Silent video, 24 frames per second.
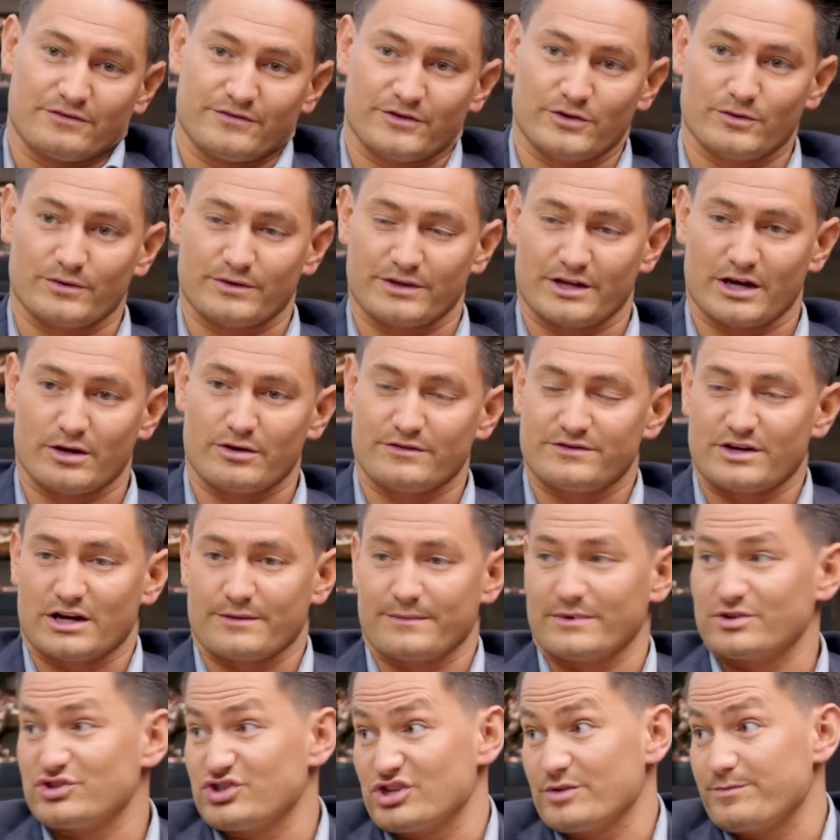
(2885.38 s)
few in there. We talked
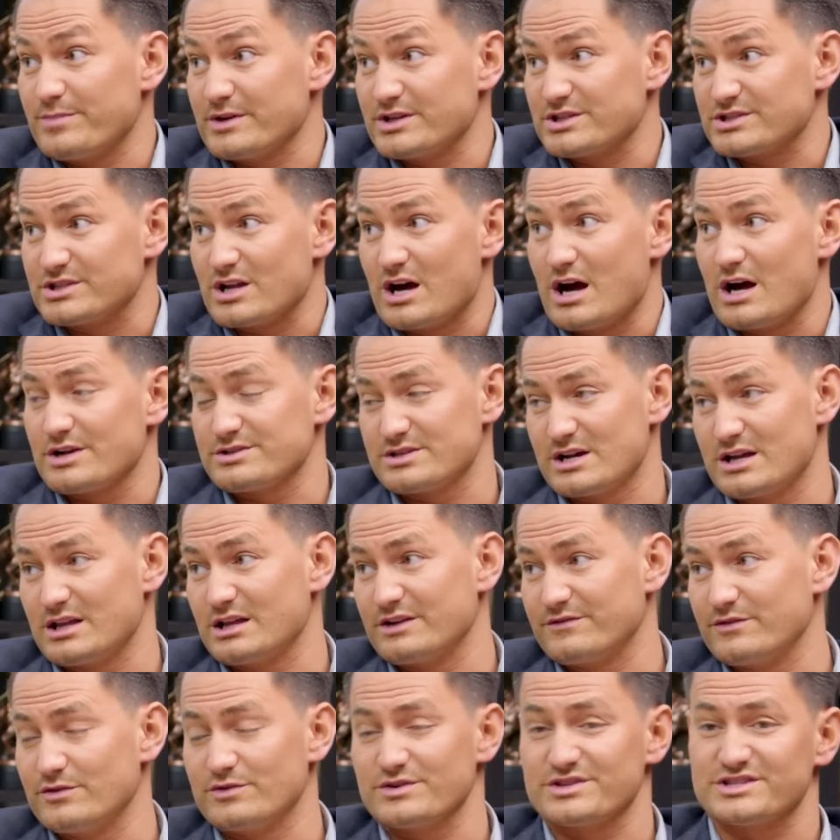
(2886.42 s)
about shipping stocks, highlighted
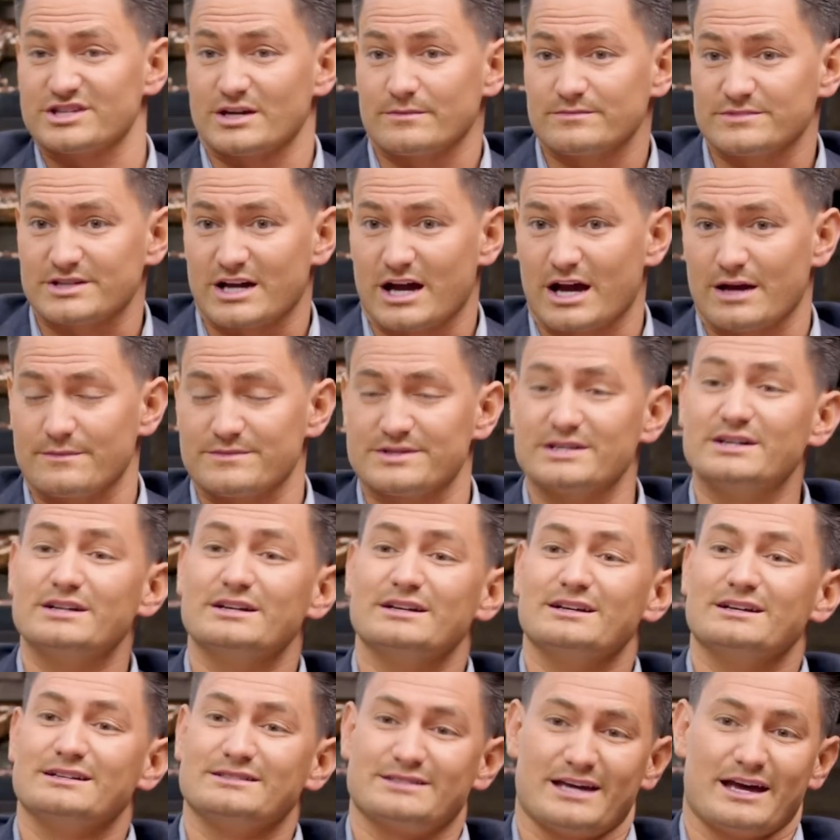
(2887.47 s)
a few, because sometimes
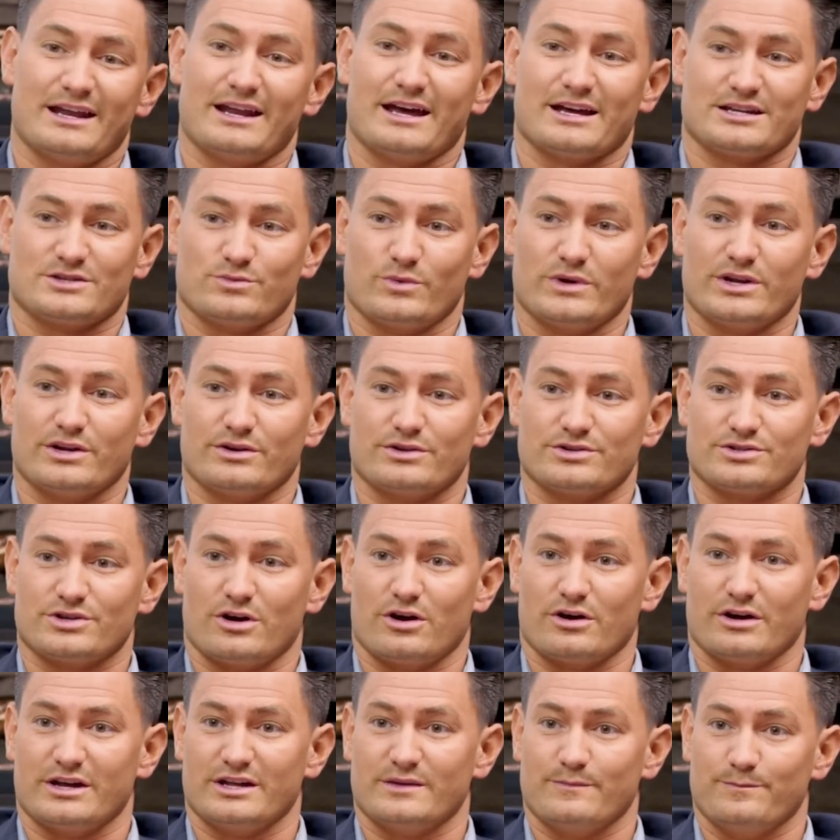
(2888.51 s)
10x winners
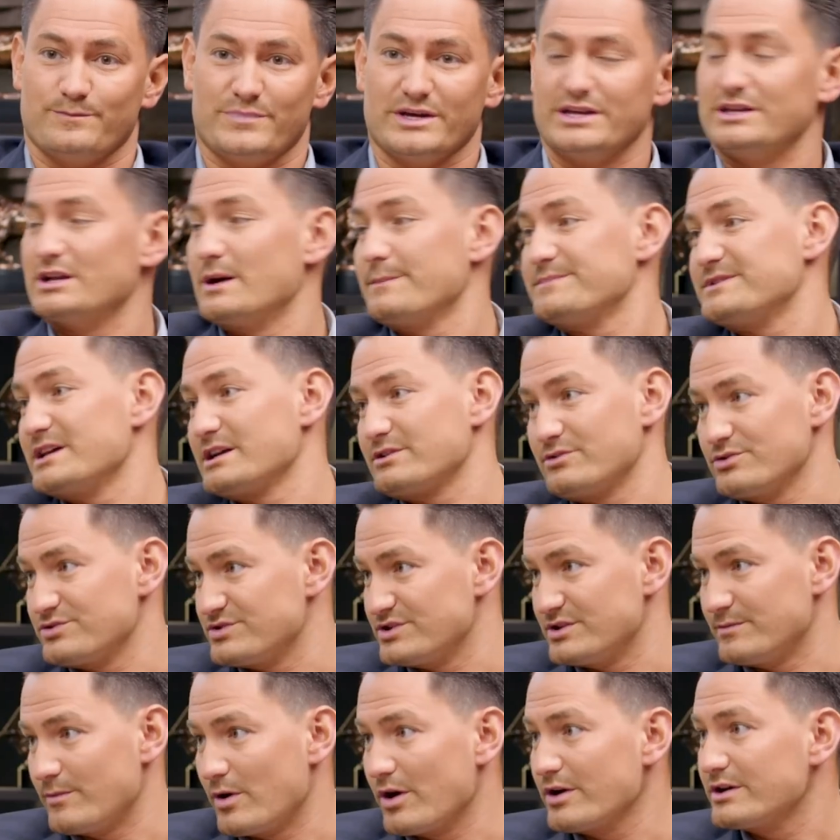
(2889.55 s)
are in beaten up sectors
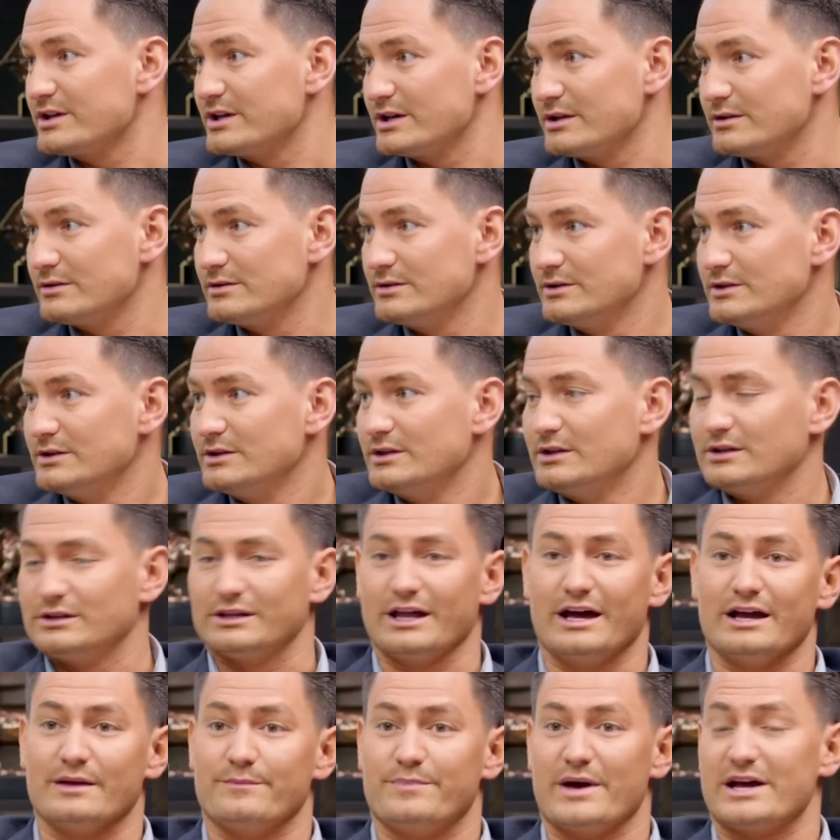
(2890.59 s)
of the market,
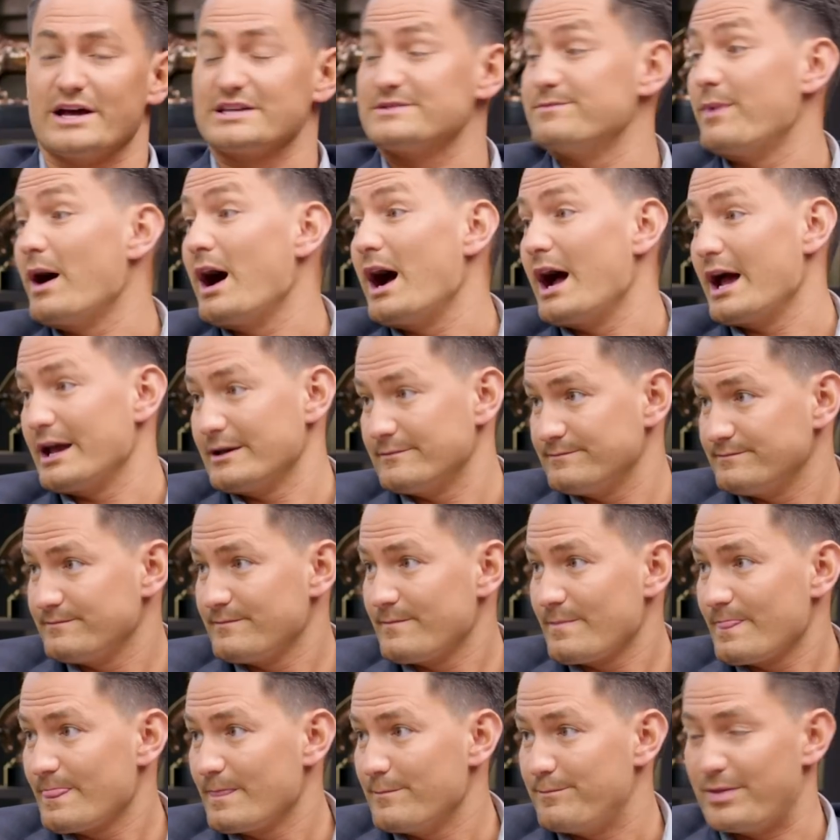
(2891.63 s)
like Best Buy.
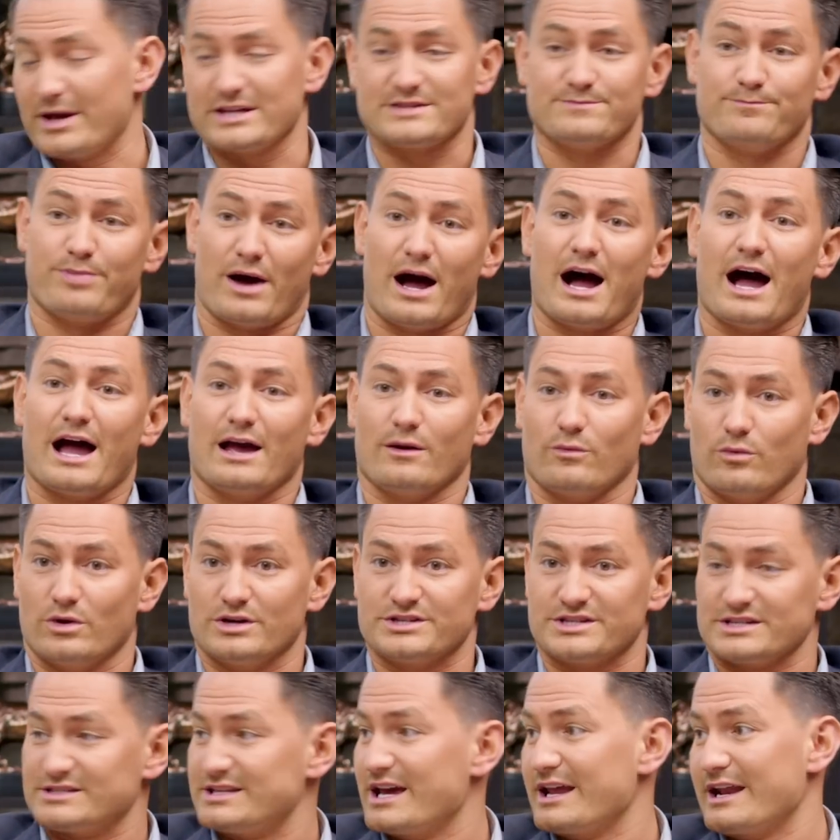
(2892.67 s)
Best Buy was
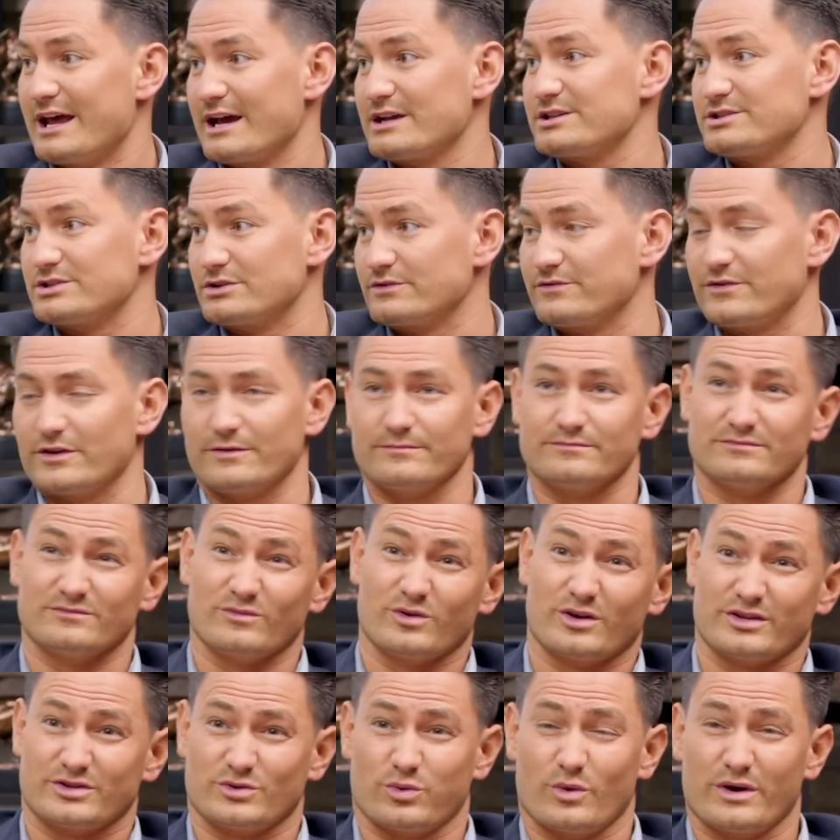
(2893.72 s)
a 10xer from
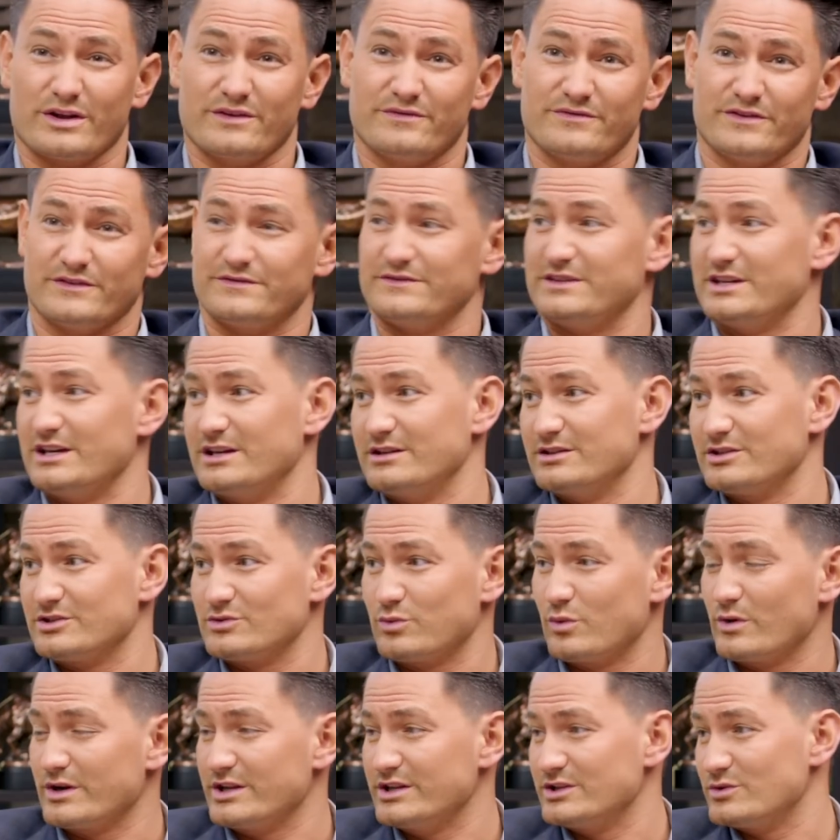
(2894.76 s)
2015 to
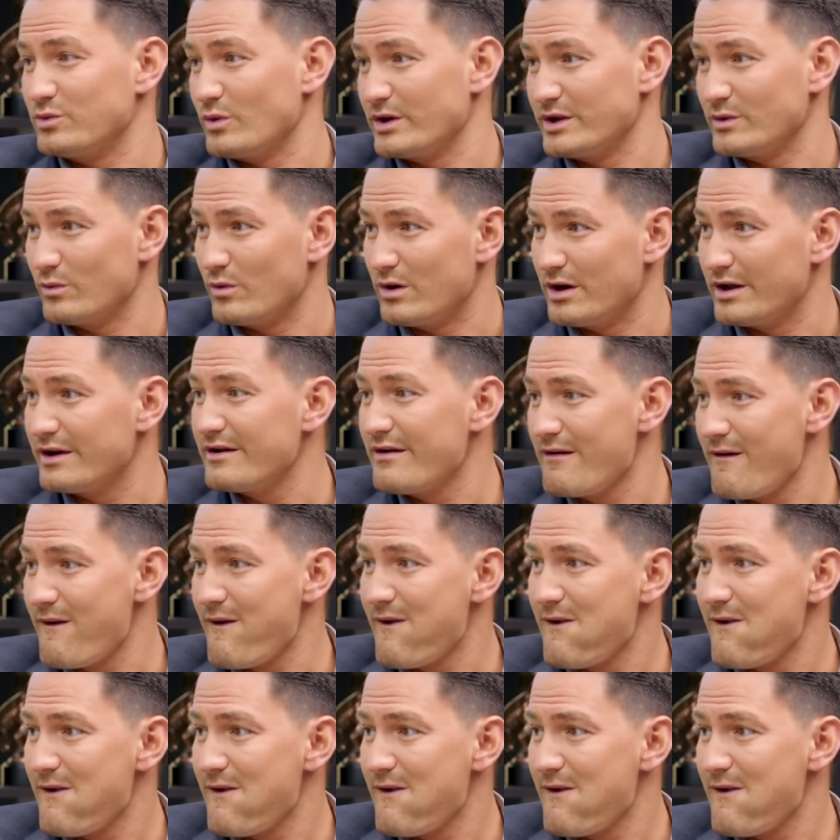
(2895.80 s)
2021